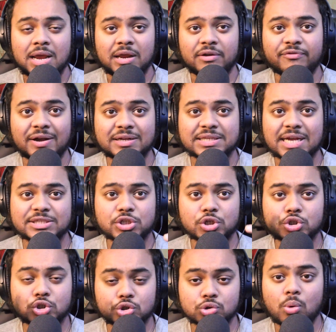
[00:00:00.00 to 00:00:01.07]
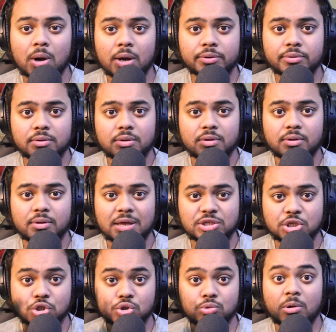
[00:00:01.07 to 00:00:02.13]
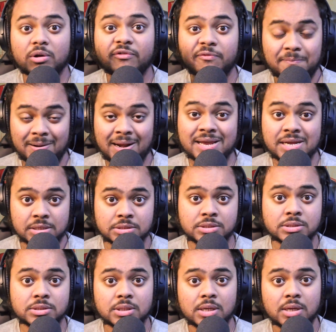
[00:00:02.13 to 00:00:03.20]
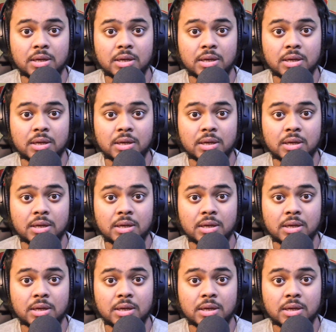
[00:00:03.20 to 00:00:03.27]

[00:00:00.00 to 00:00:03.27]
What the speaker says: In fact, as a squad of players,